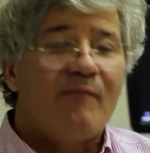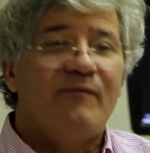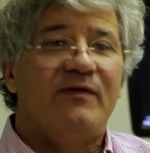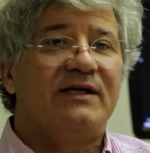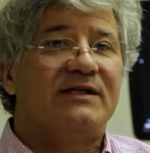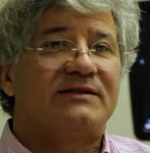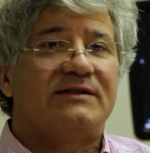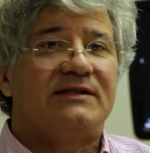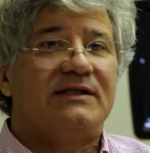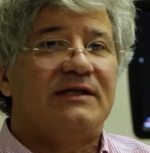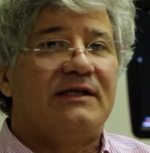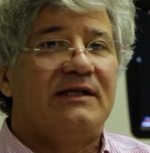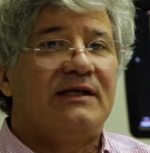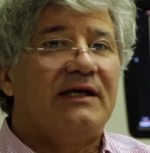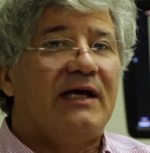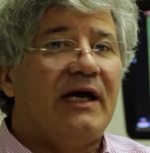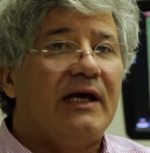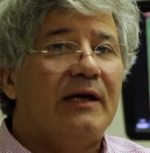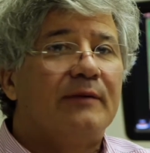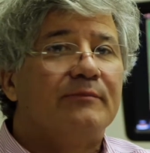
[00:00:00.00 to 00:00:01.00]

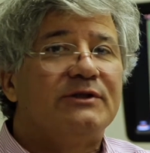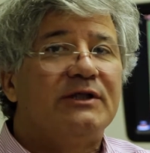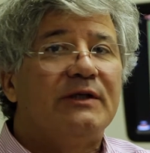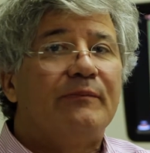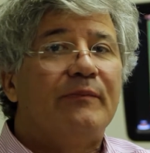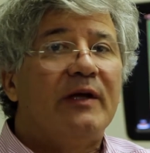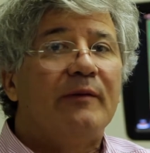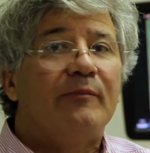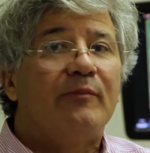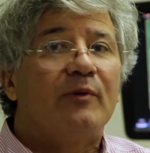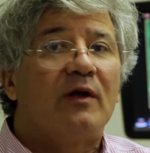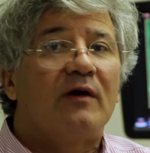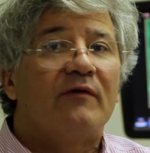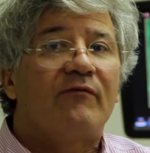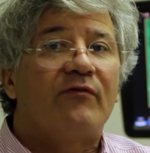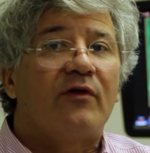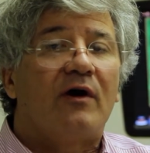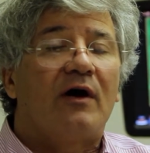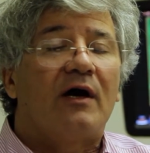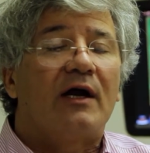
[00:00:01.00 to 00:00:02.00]
obviously the AMG
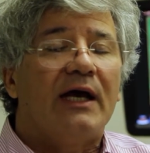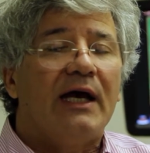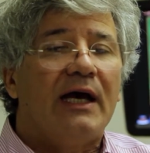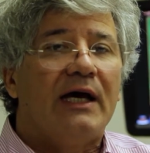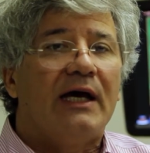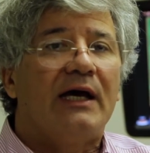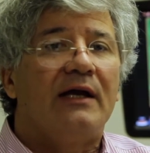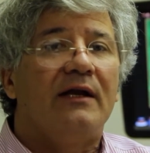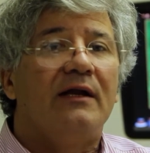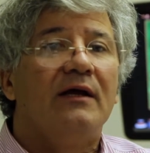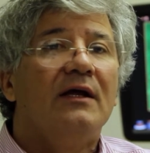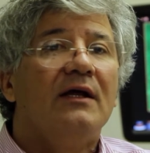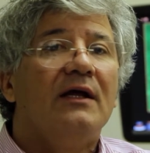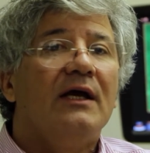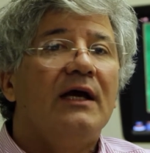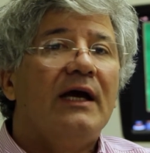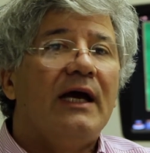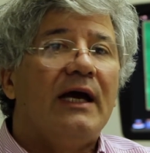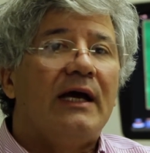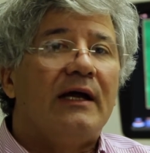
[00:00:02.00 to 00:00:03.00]
people have thought ahead
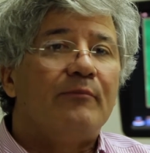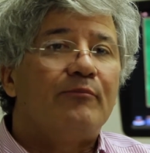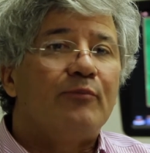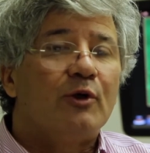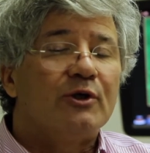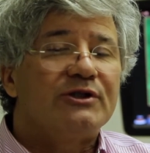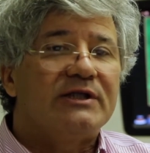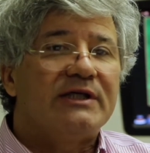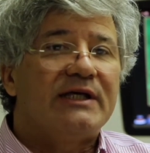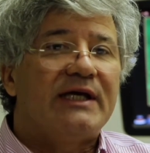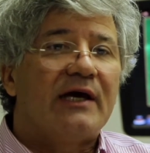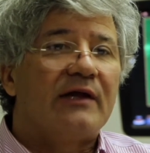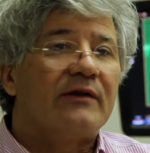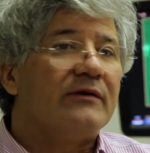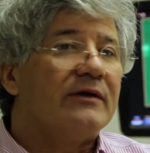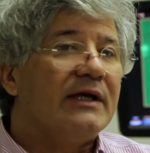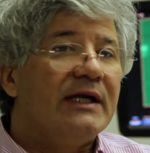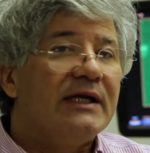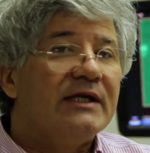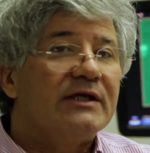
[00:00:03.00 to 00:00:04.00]
and put
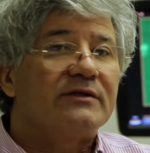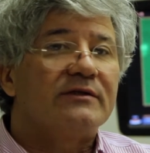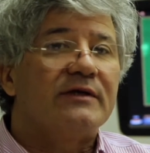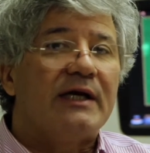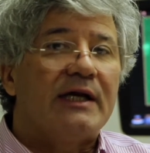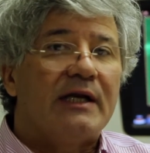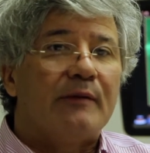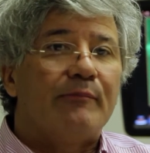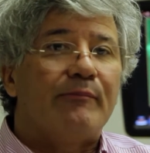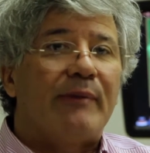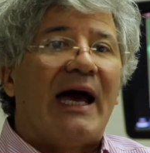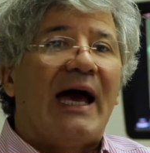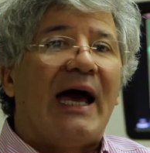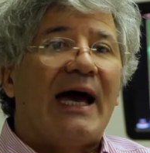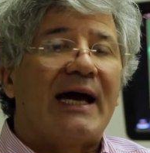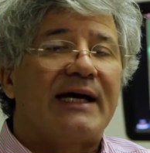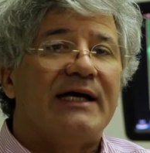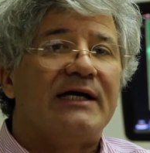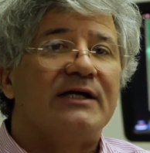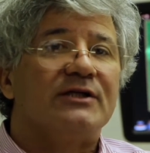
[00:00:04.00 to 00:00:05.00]
together an integrated
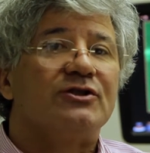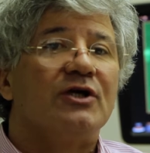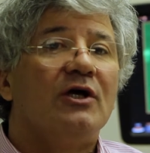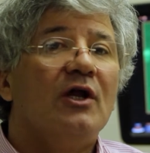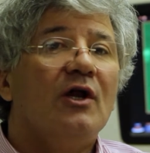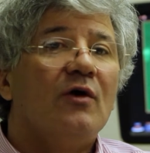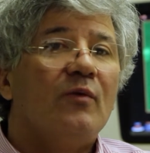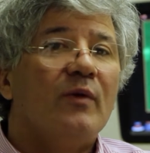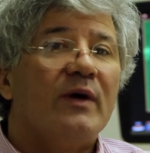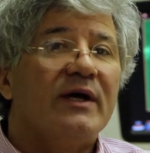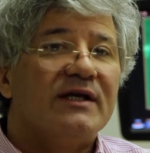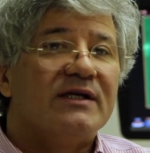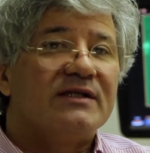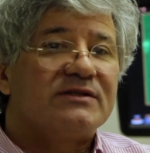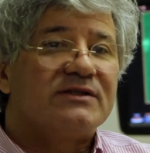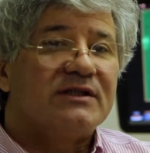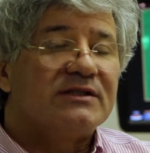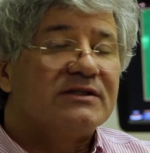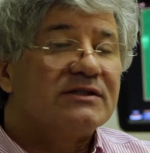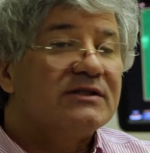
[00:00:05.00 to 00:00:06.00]
package where
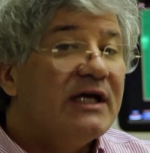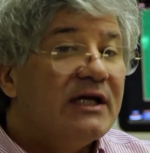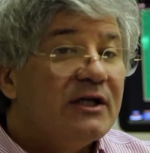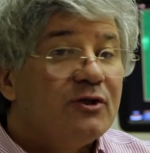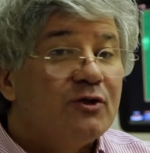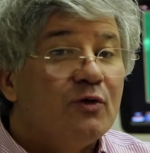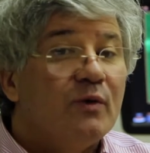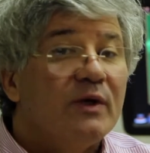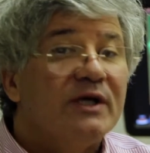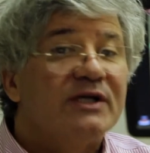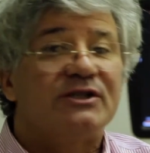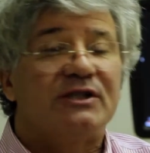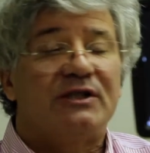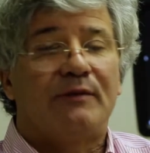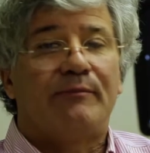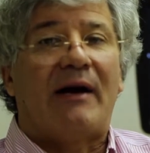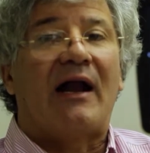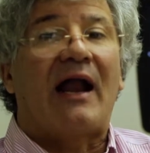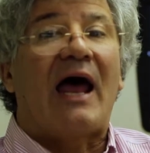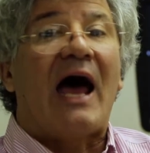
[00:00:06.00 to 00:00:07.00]
there's this
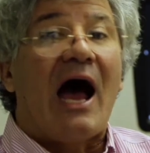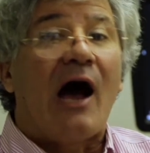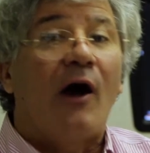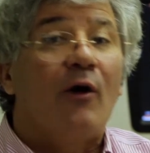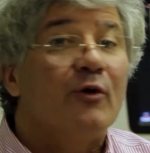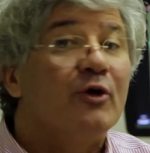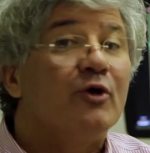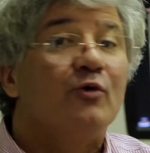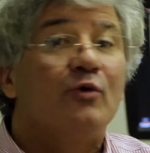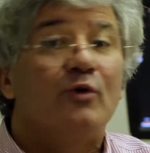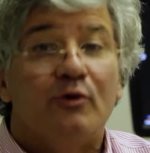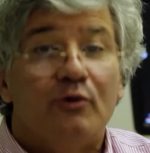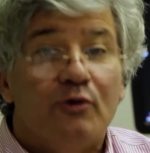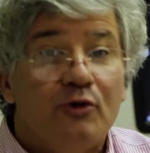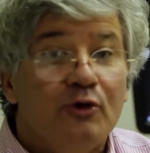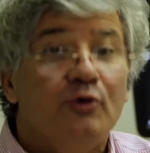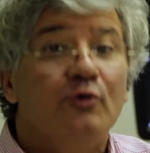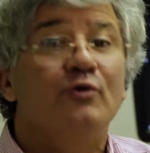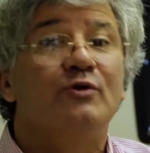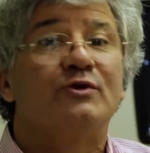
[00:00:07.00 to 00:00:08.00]
intuition about how you
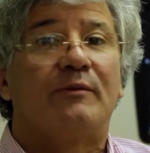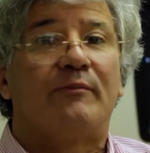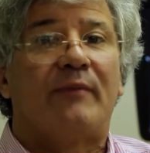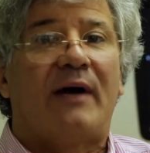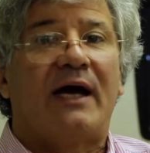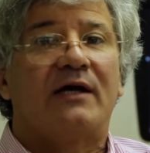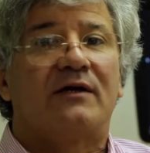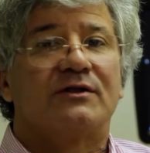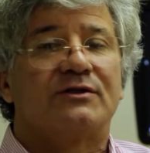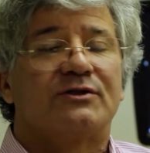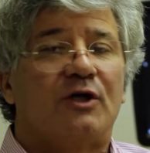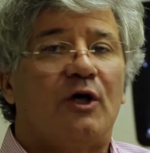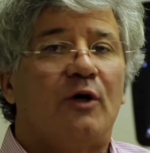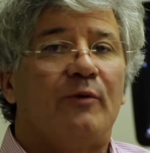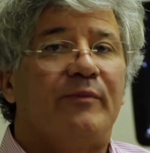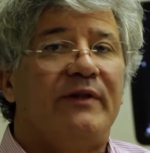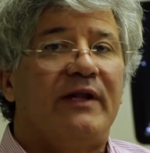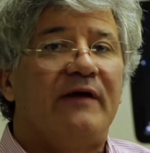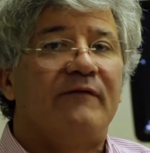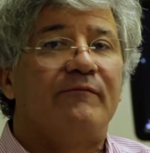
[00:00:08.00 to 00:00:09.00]
would use a
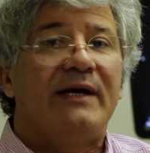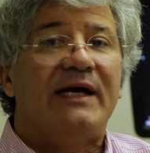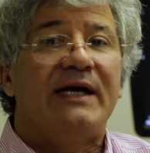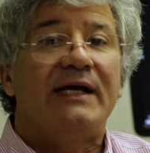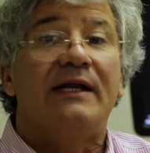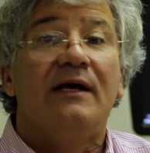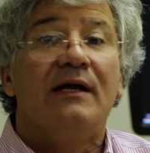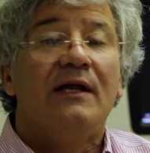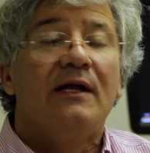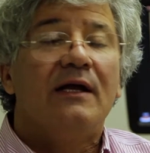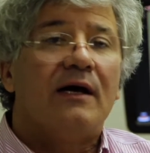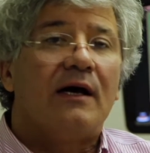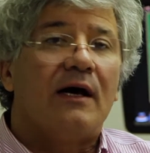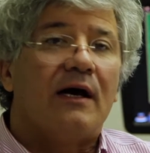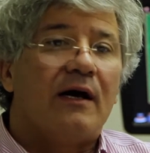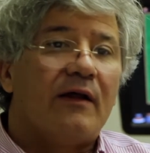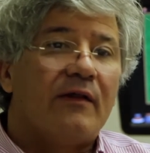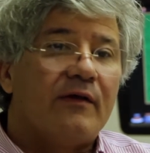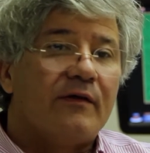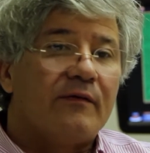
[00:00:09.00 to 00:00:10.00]
microscope. And they've made
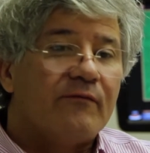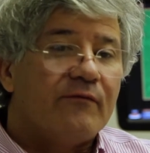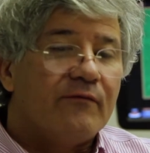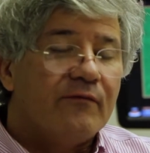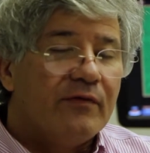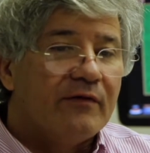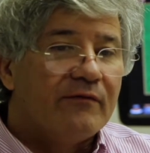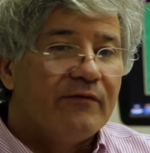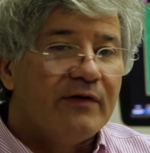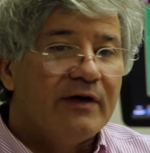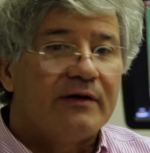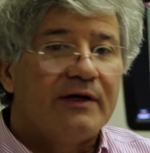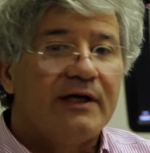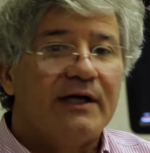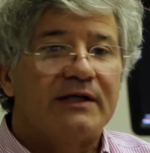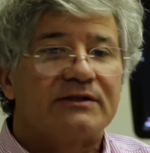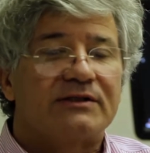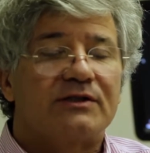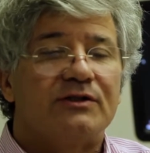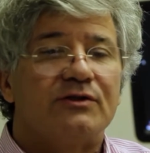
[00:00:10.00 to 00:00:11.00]
uh, the, the
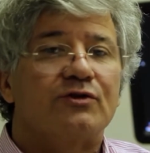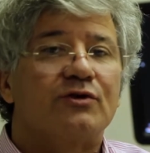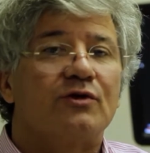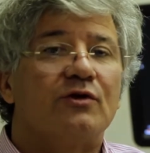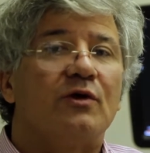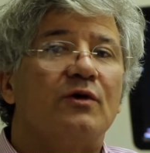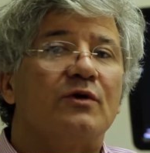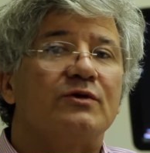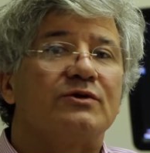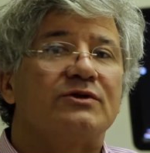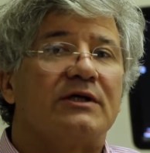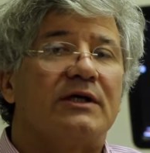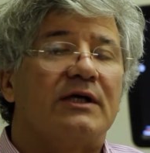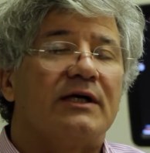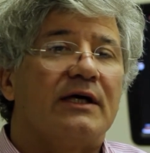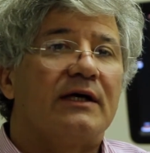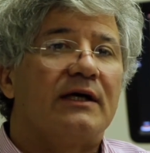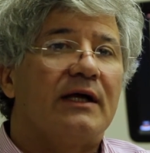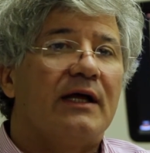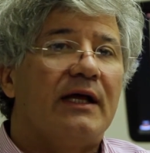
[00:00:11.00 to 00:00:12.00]
various
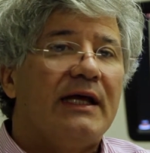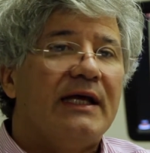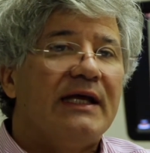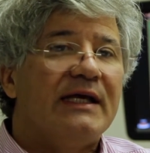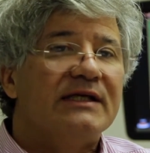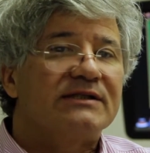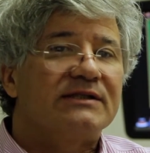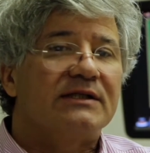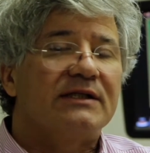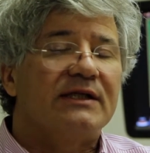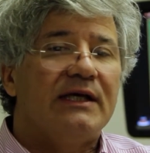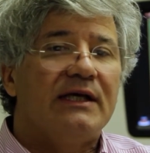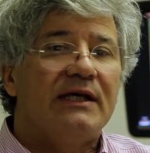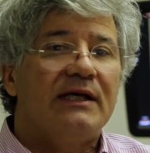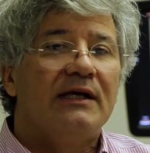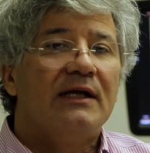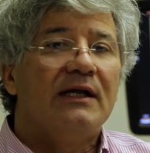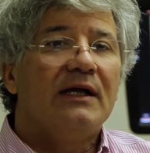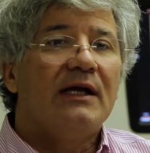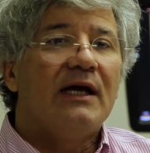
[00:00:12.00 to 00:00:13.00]
controls uh,
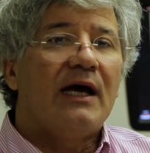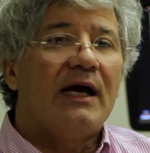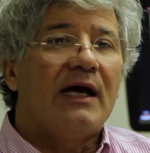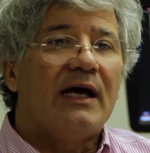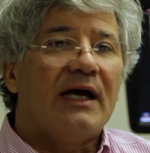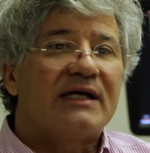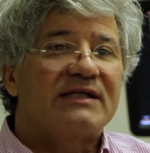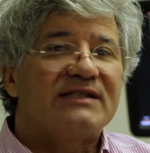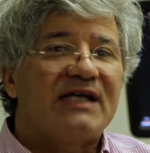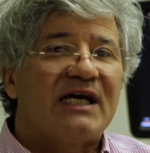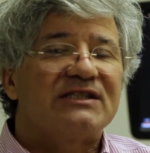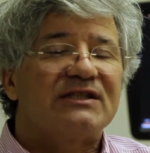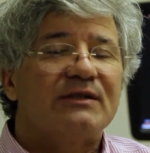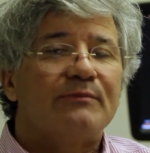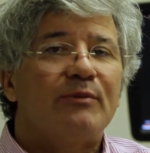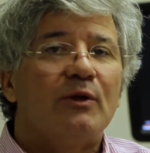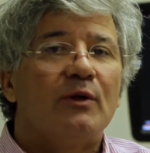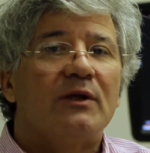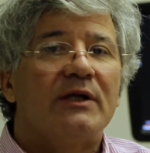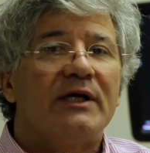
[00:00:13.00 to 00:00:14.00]
easily uh,
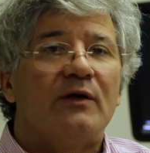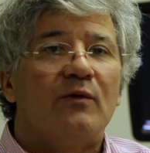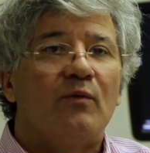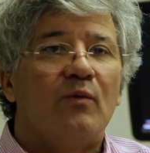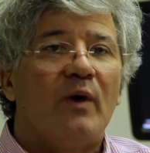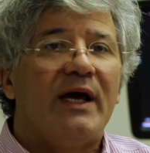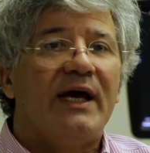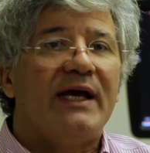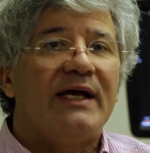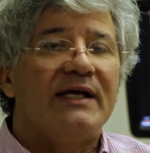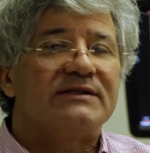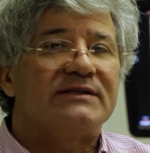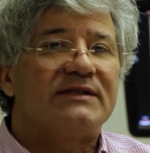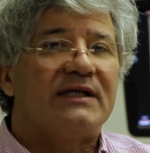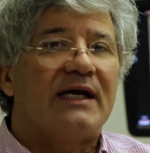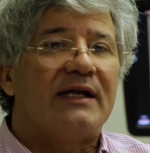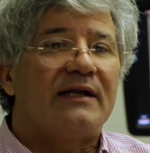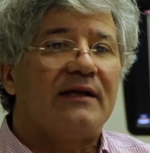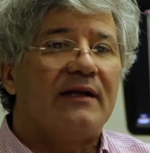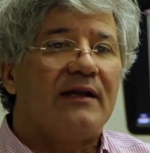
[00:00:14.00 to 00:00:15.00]
accessible in
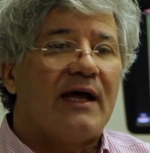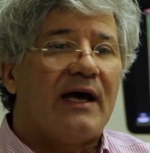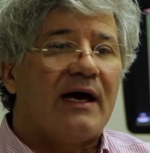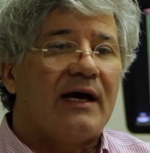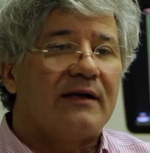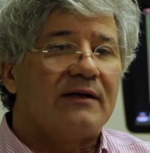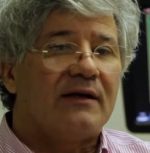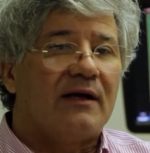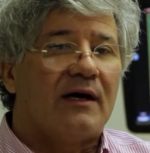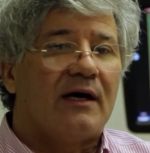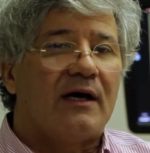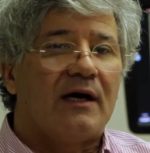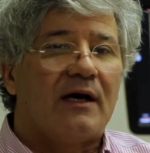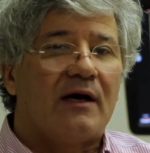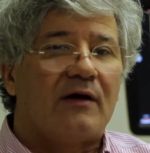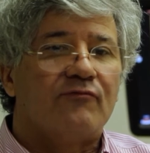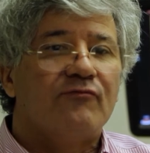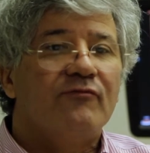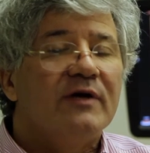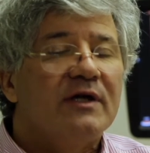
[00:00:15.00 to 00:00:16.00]
ways that, that uh,
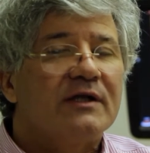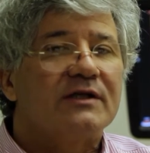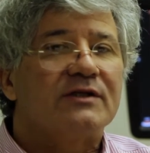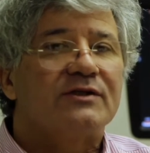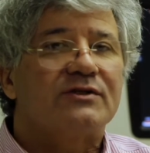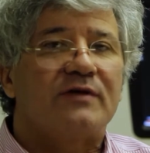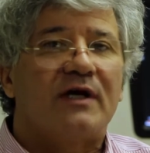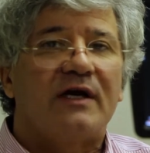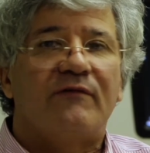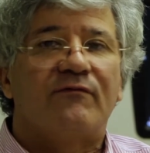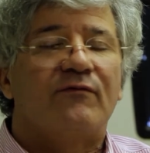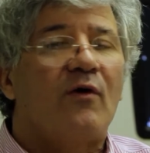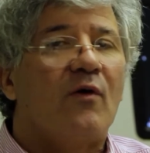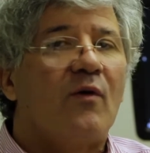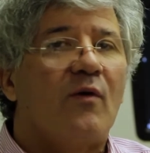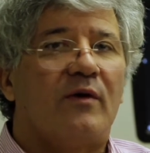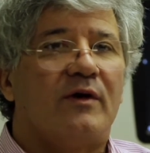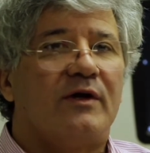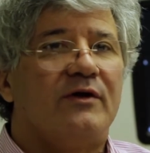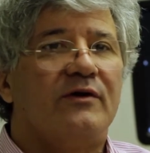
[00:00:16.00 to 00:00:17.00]
are really
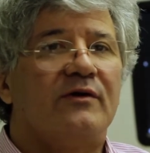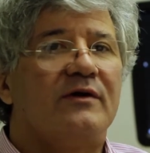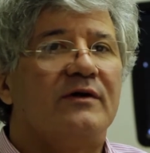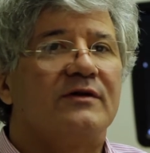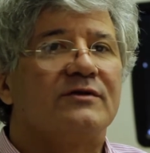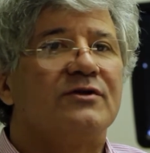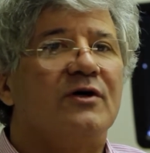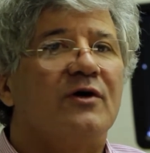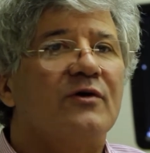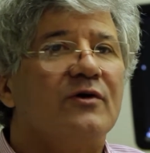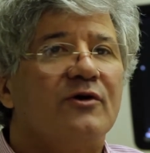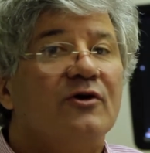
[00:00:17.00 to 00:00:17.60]
straightforward. You, there's